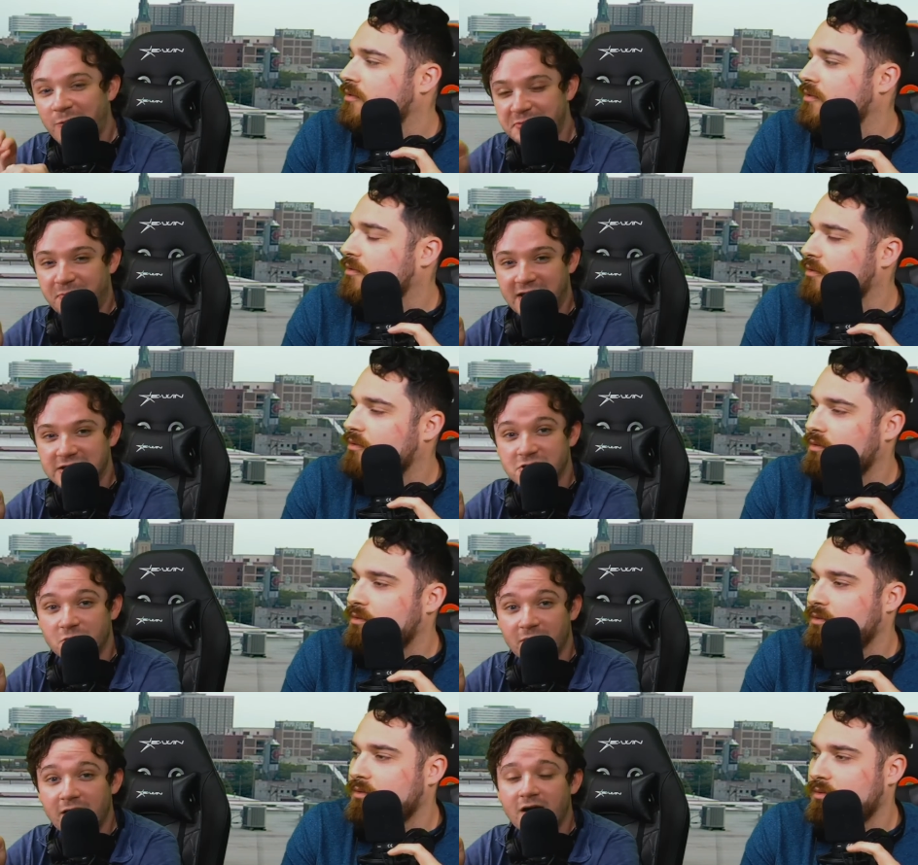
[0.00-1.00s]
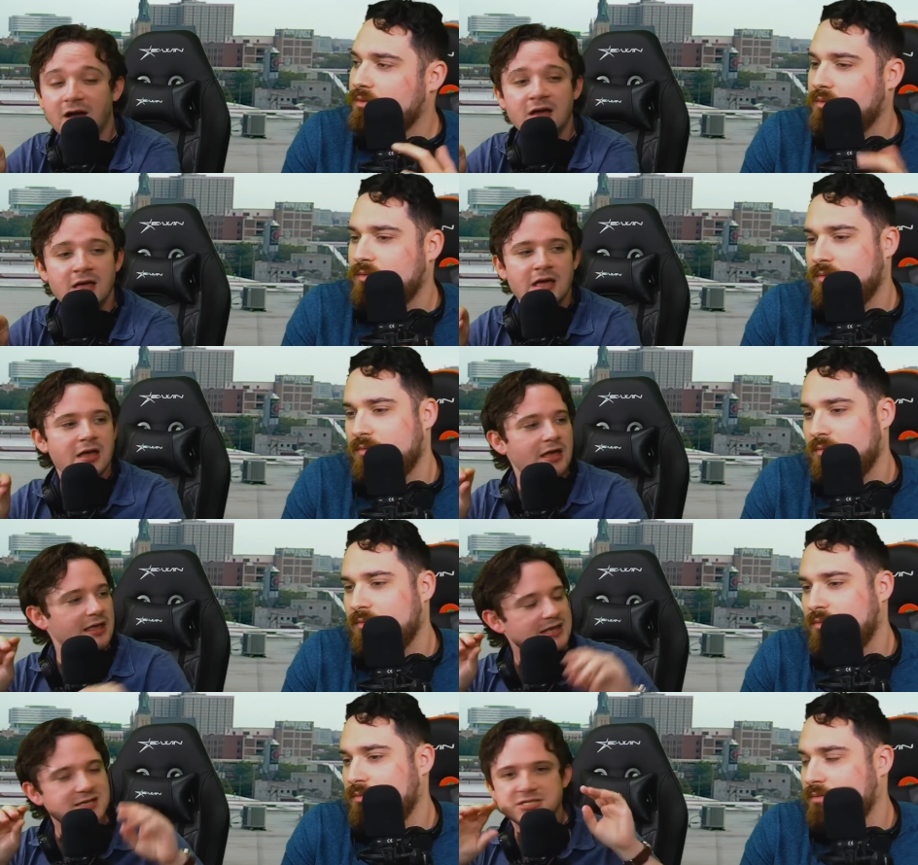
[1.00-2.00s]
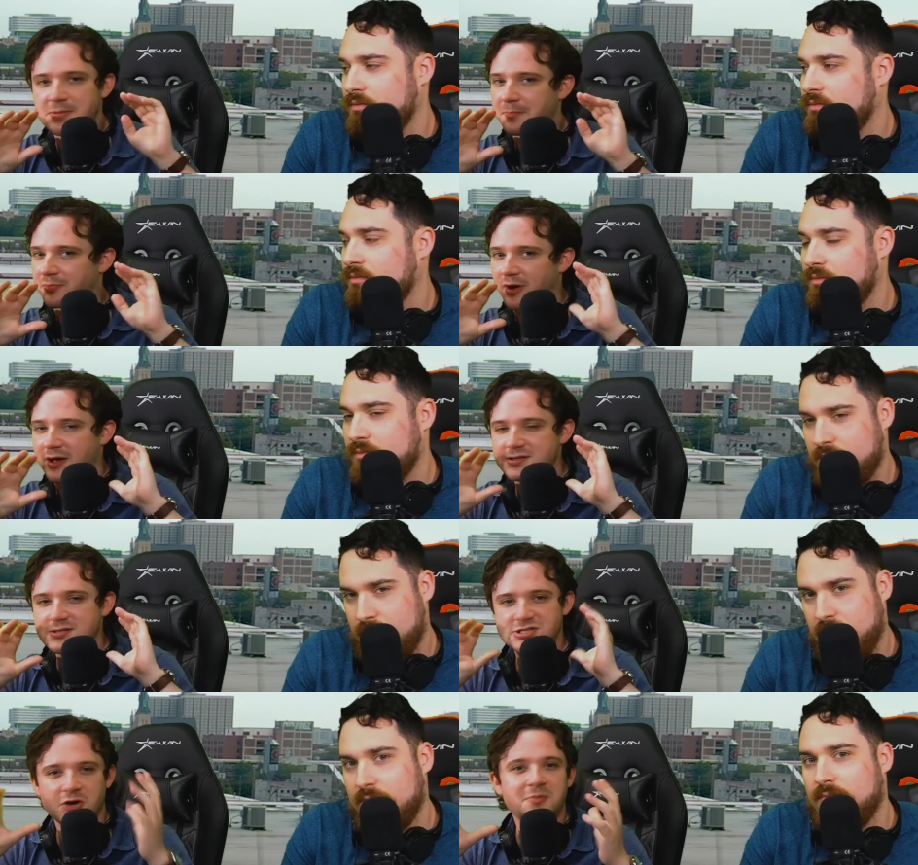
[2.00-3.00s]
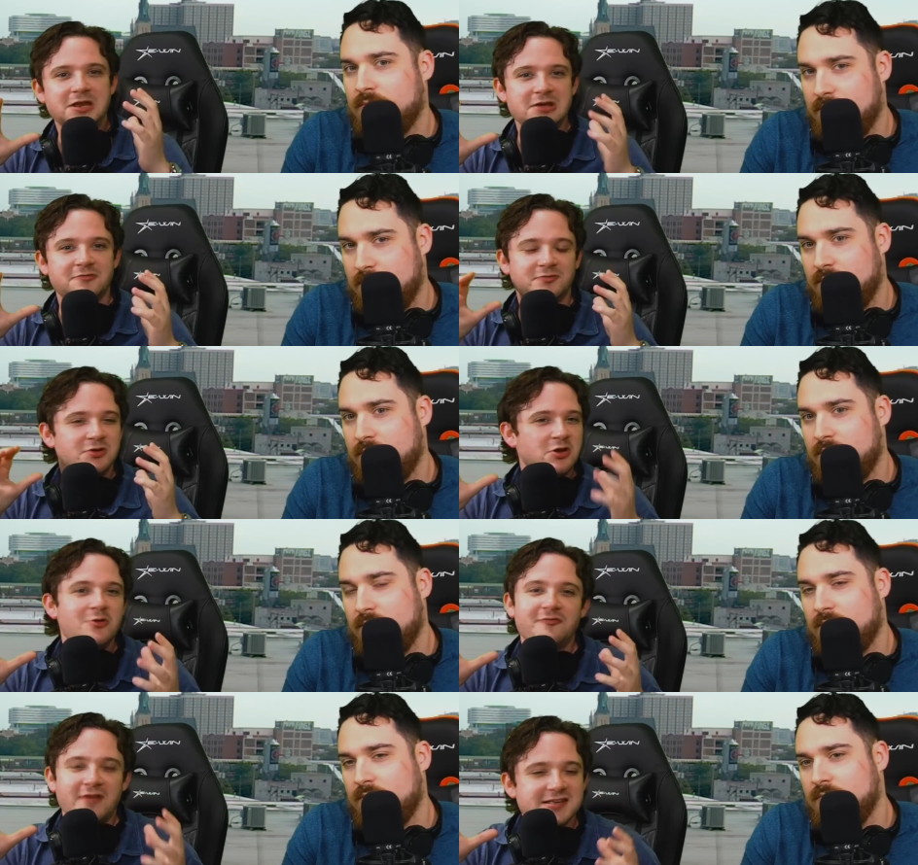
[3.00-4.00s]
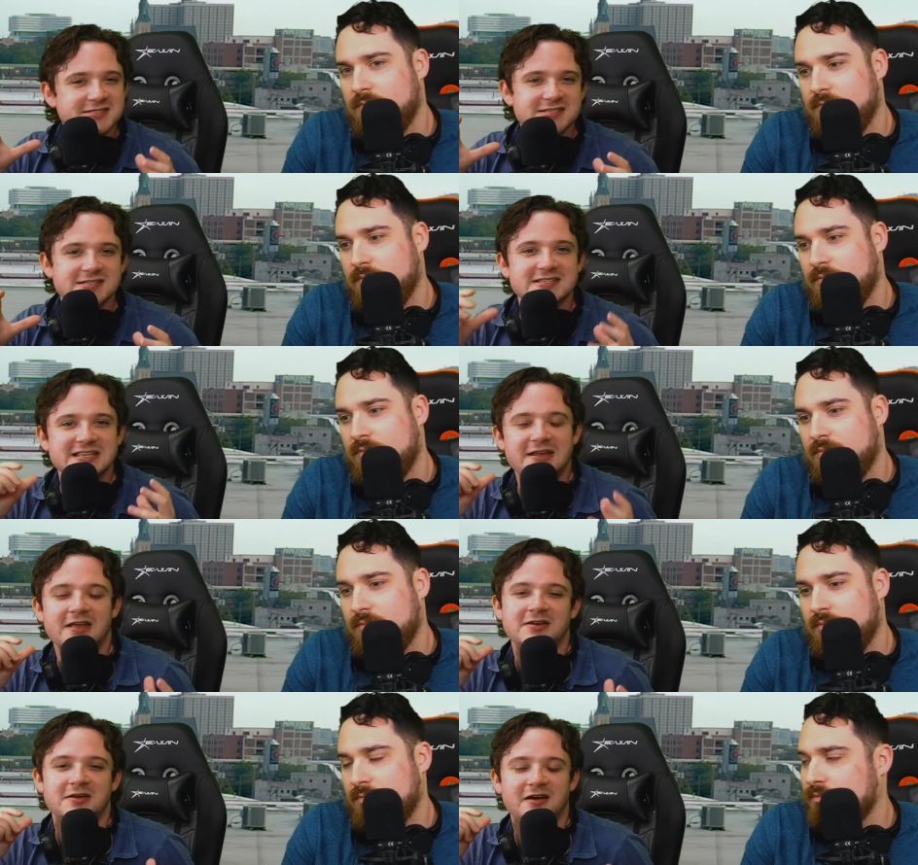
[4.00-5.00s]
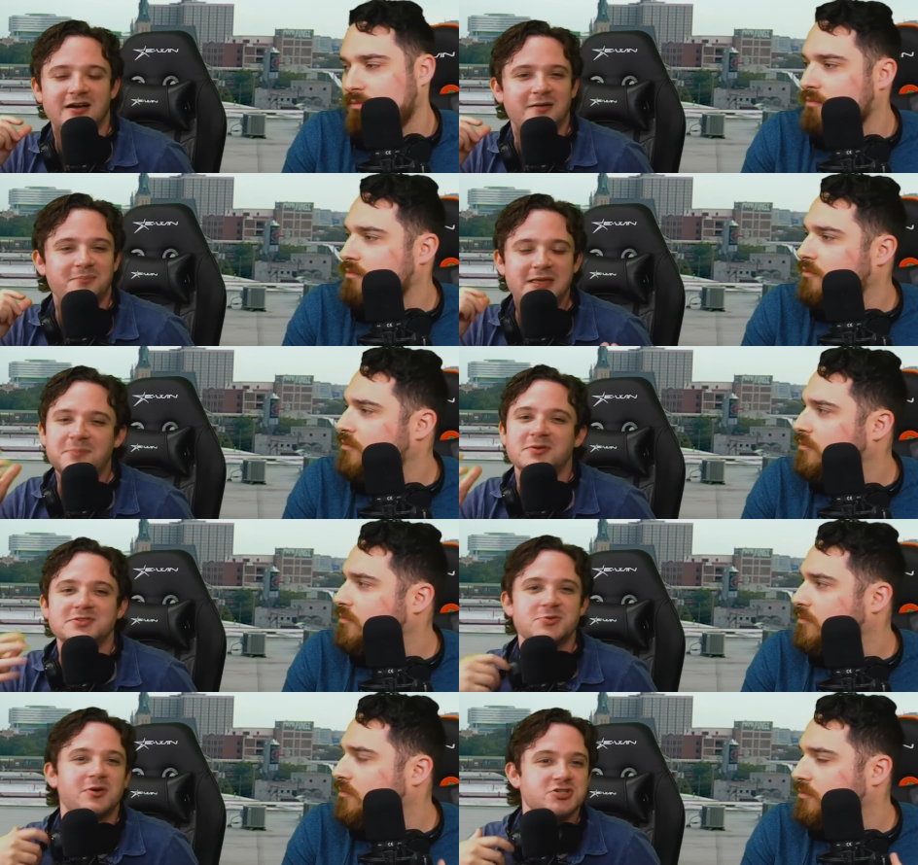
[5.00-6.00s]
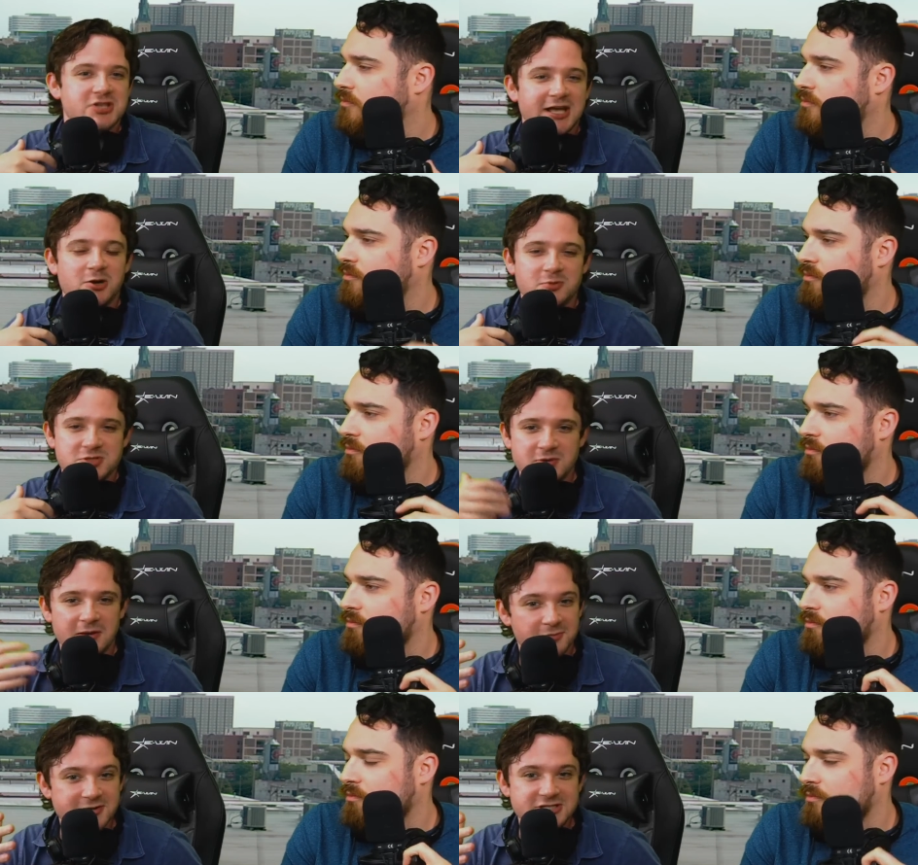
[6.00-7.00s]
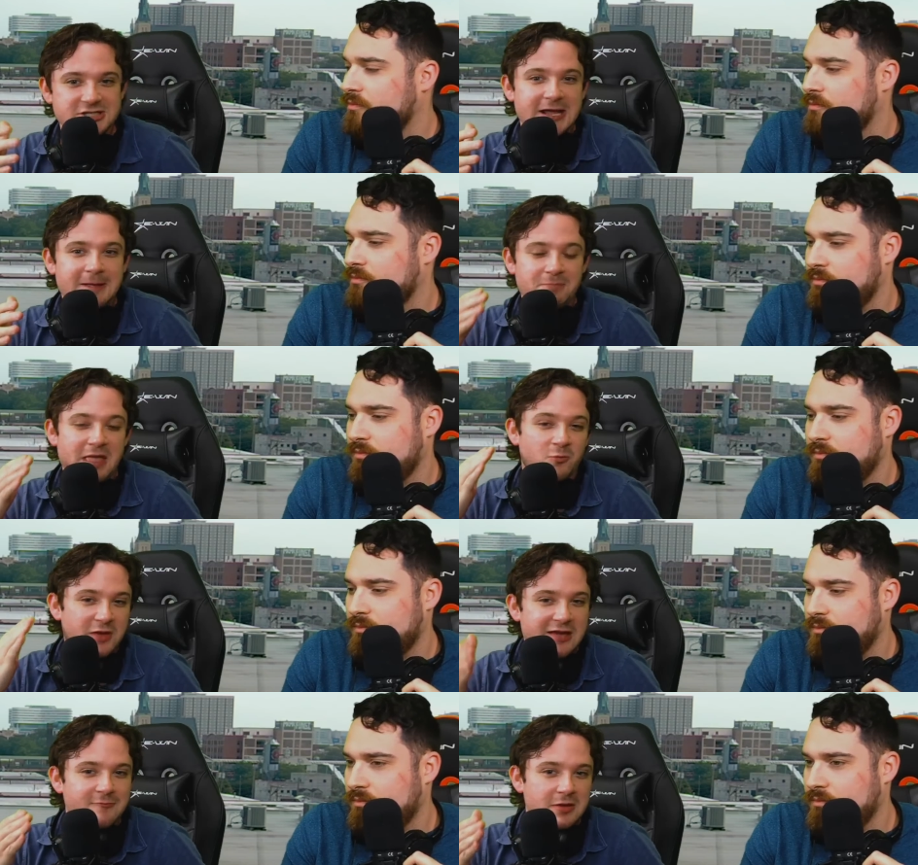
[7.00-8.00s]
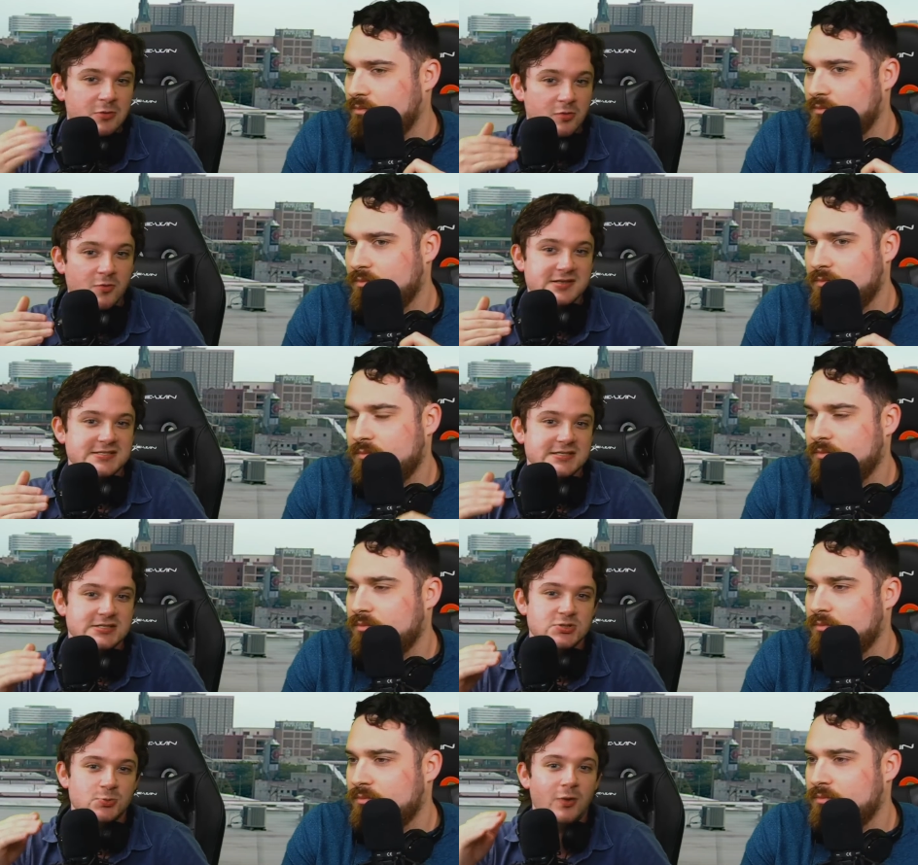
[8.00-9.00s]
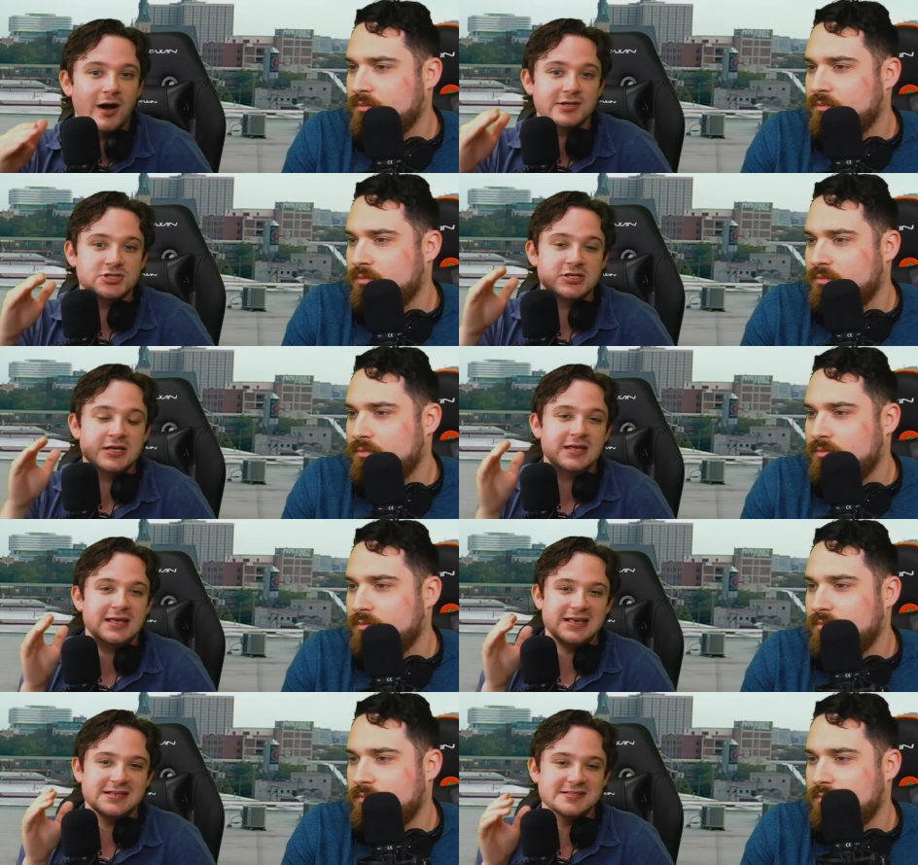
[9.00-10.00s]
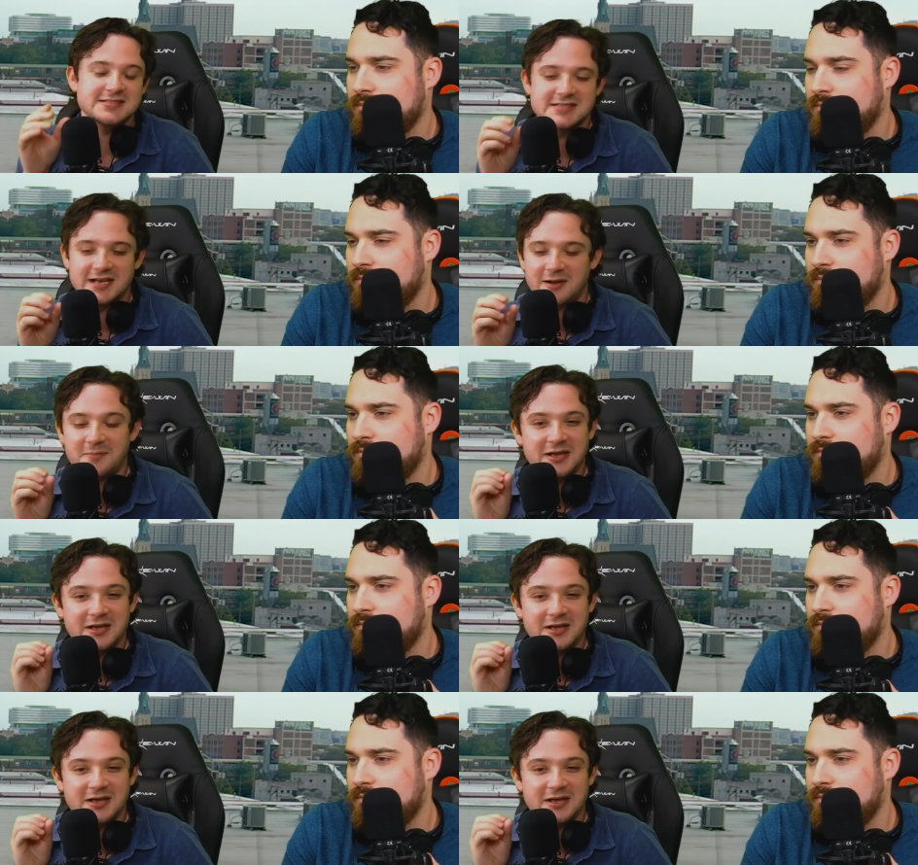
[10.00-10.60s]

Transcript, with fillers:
Speaker 1: with Brandon Herrera. He's brought so many of new faces and, and uh, people to our channel, which we appreciate. And we have been requested to watch his um,